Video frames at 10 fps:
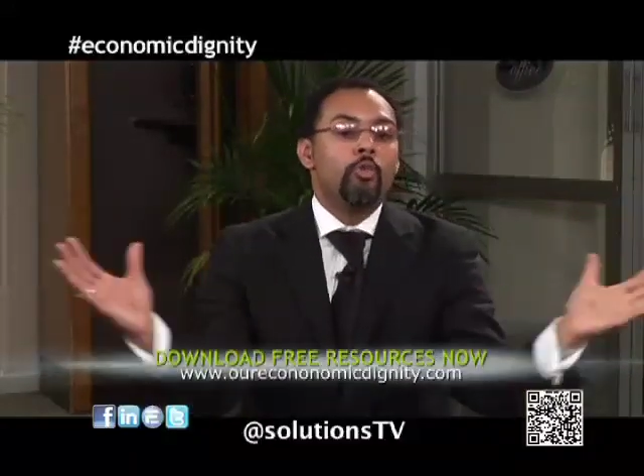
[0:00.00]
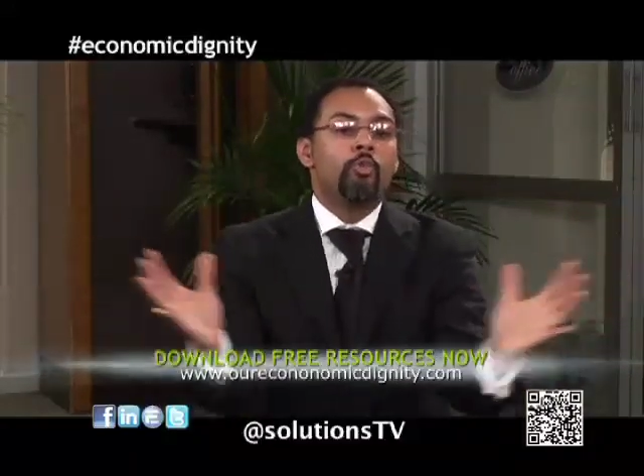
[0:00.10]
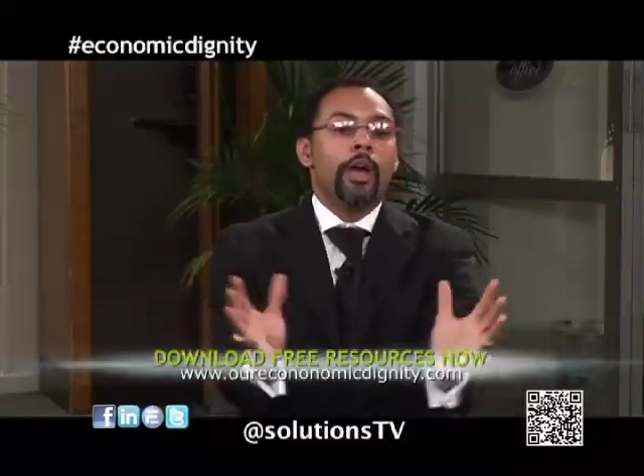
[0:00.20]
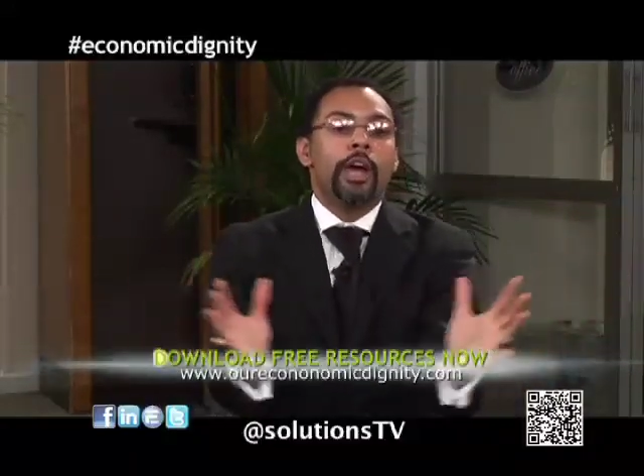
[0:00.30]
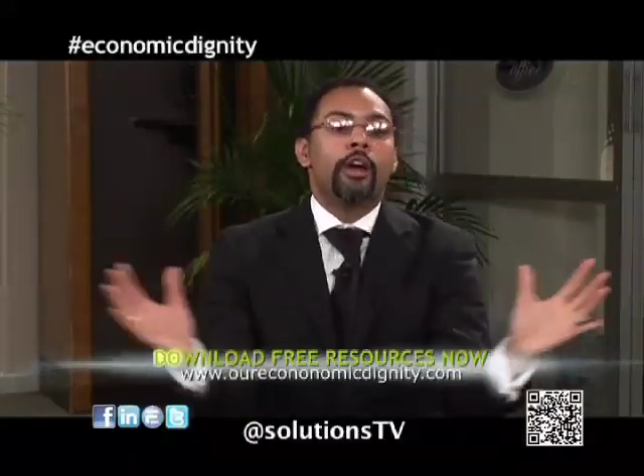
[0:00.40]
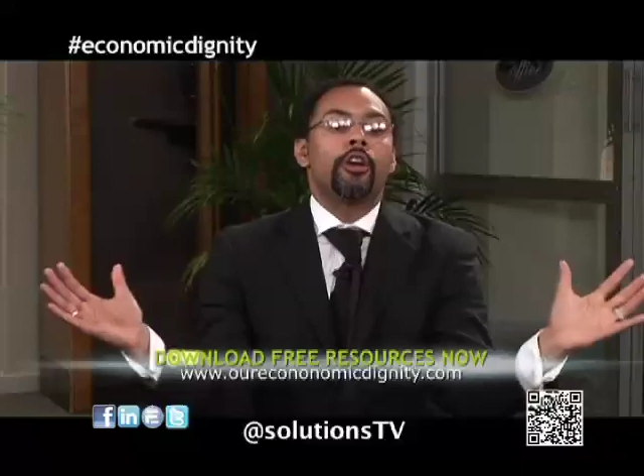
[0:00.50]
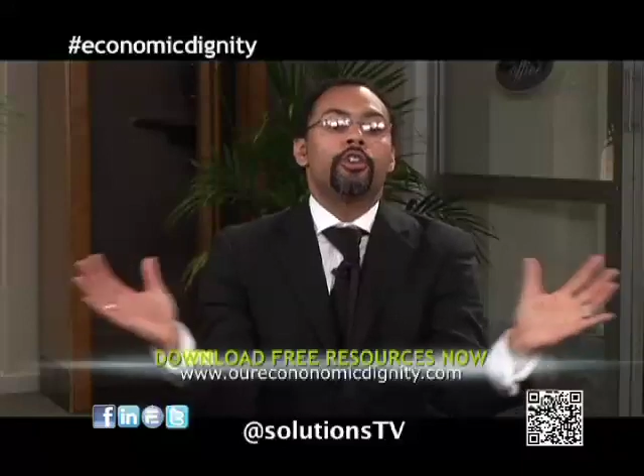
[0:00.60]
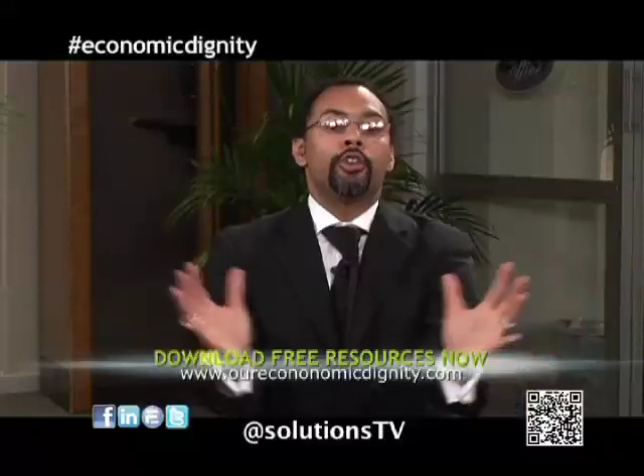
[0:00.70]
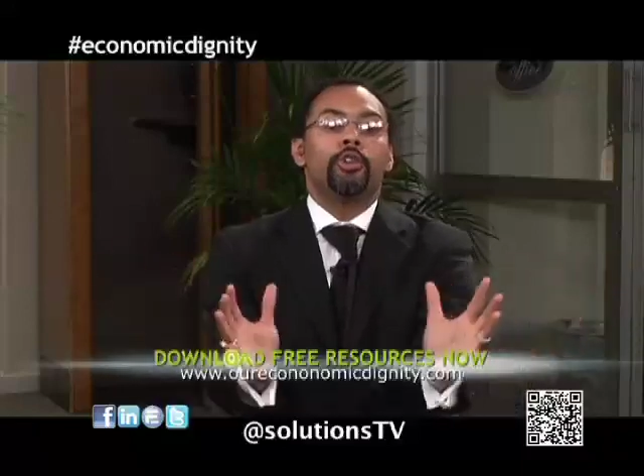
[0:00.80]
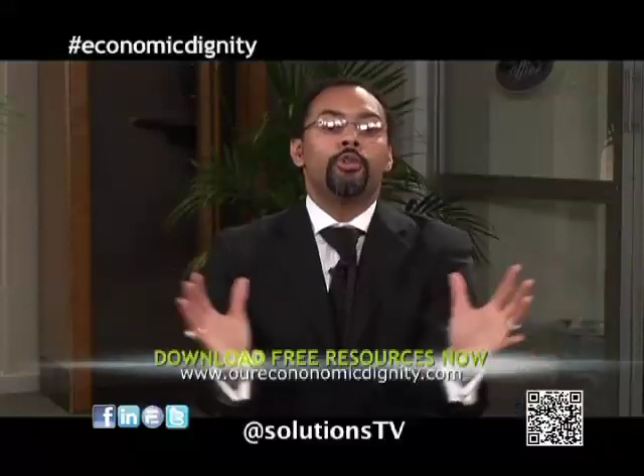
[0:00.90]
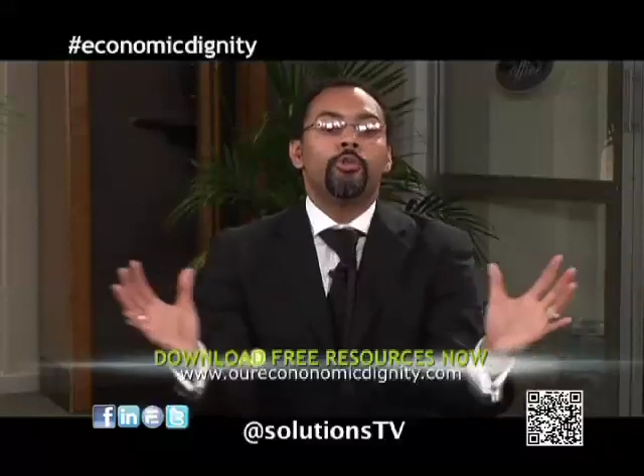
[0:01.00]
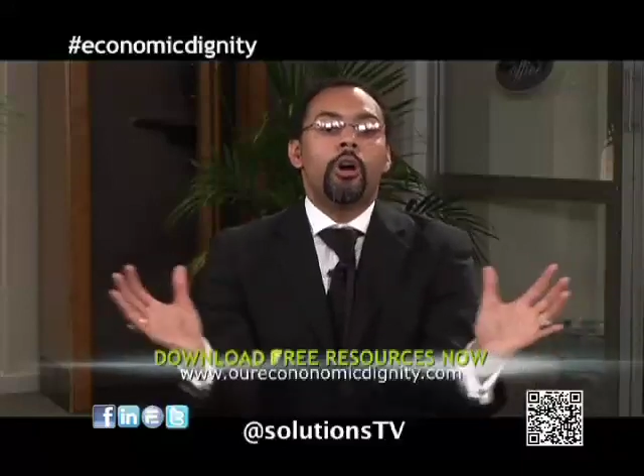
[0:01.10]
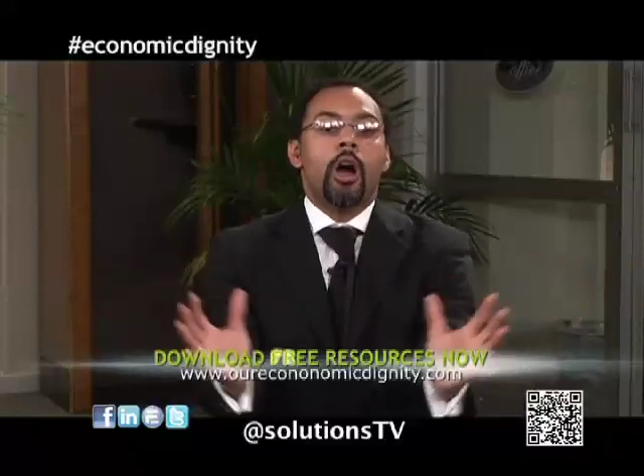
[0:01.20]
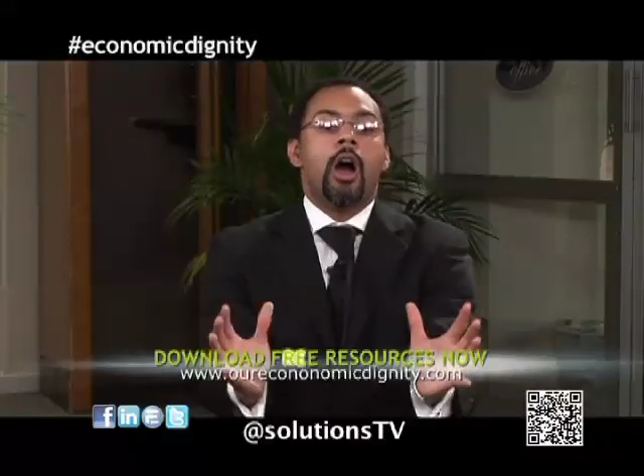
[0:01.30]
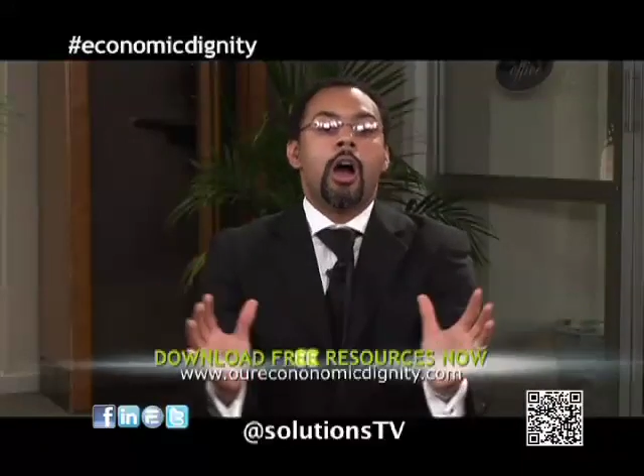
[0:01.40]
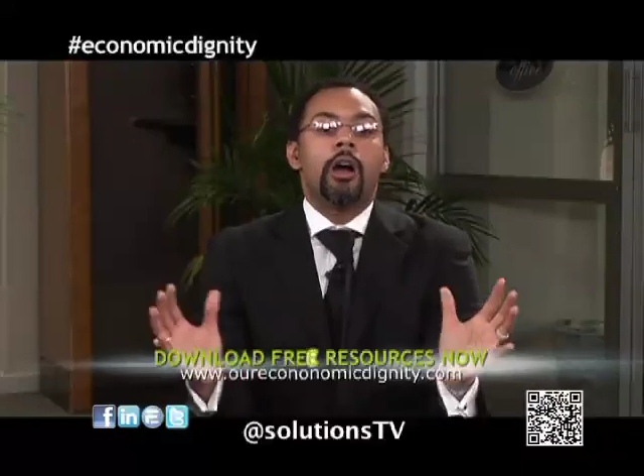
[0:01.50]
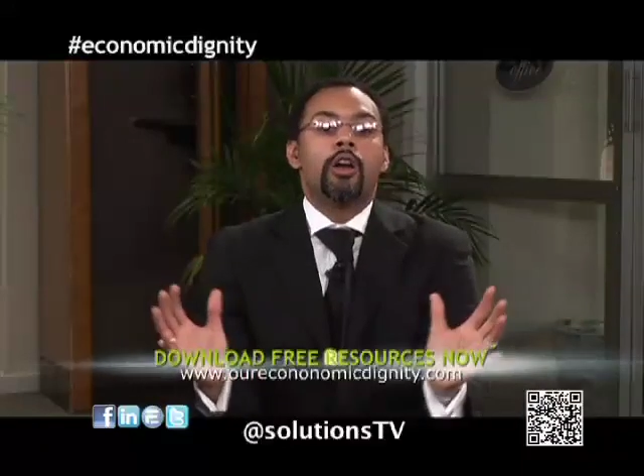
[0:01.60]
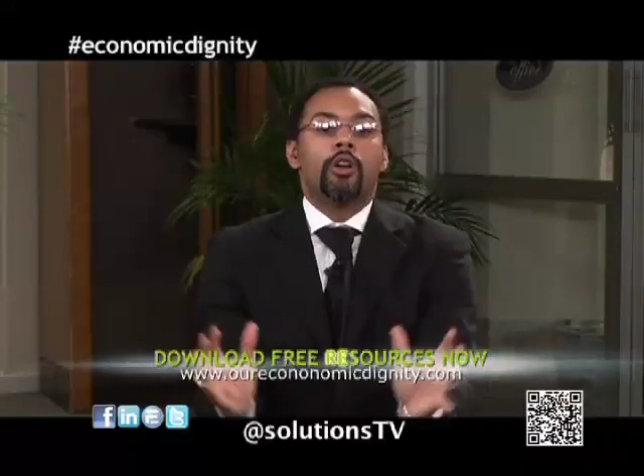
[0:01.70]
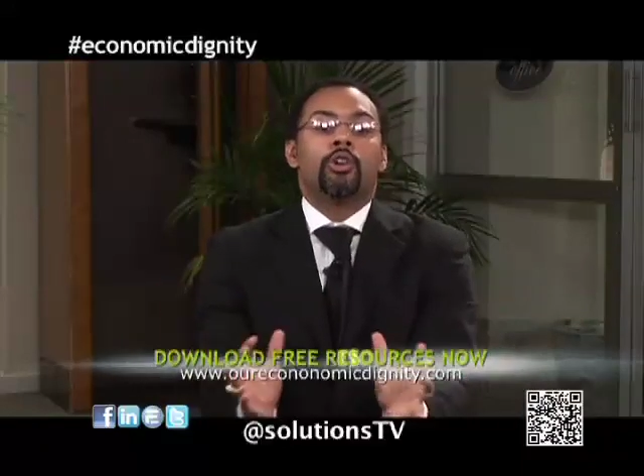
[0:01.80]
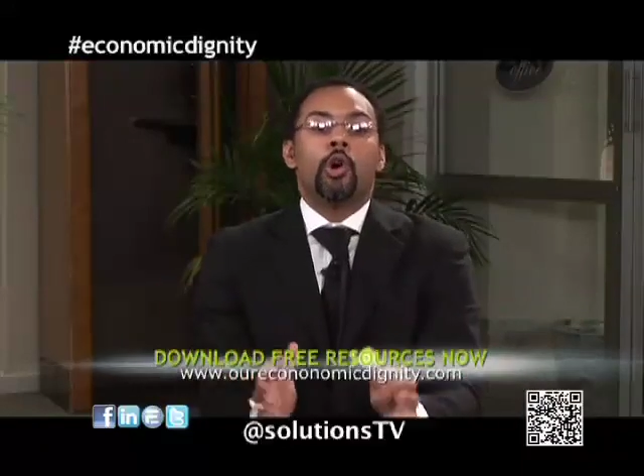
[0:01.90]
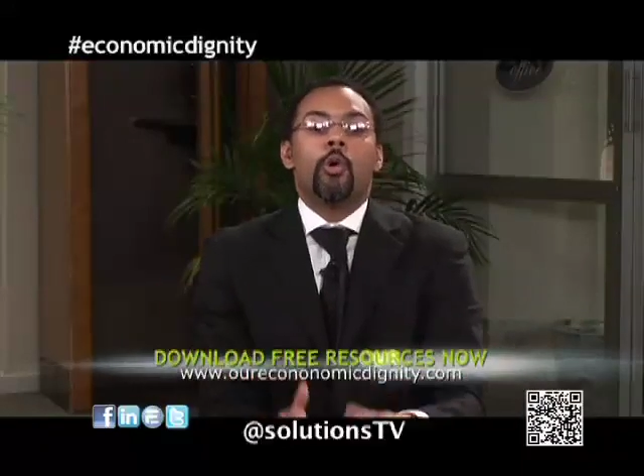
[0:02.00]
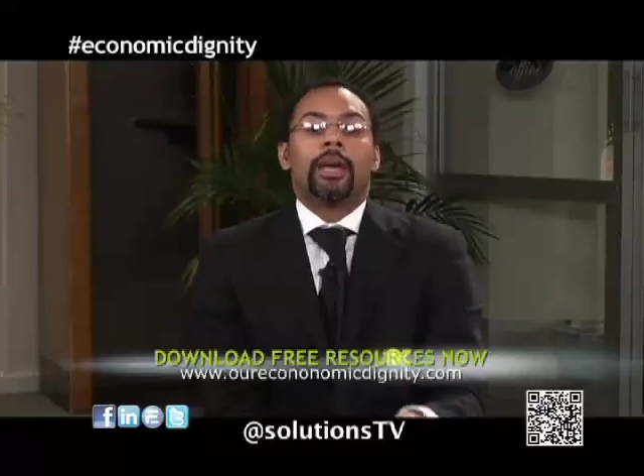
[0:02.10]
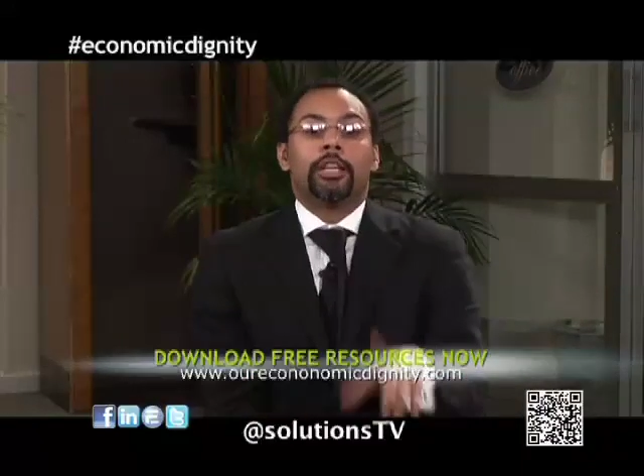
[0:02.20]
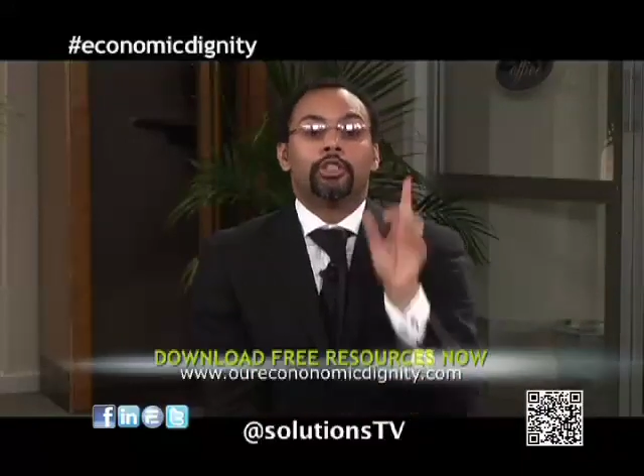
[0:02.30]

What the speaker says: where you are going.